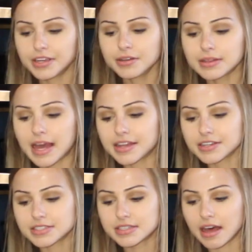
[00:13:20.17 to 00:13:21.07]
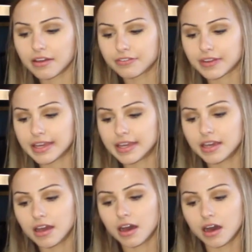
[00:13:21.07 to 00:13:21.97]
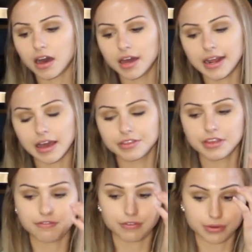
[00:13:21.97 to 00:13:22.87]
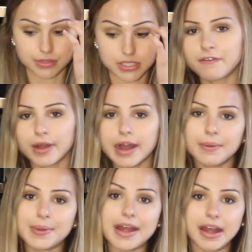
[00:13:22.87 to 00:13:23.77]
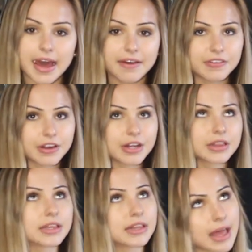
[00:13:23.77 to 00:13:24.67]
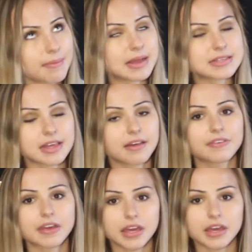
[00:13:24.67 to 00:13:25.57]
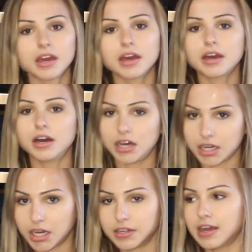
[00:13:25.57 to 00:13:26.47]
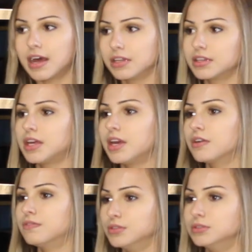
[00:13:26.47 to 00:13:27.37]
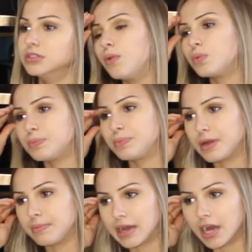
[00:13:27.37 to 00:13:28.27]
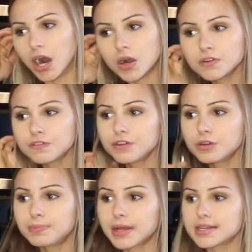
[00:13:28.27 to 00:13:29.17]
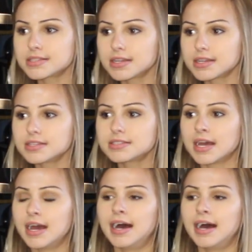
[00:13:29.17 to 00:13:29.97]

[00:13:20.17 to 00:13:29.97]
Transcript: do you let yourself eat unhealthy foods? Before, I would never let myself eat unhealthy foods. I would bring my own food places.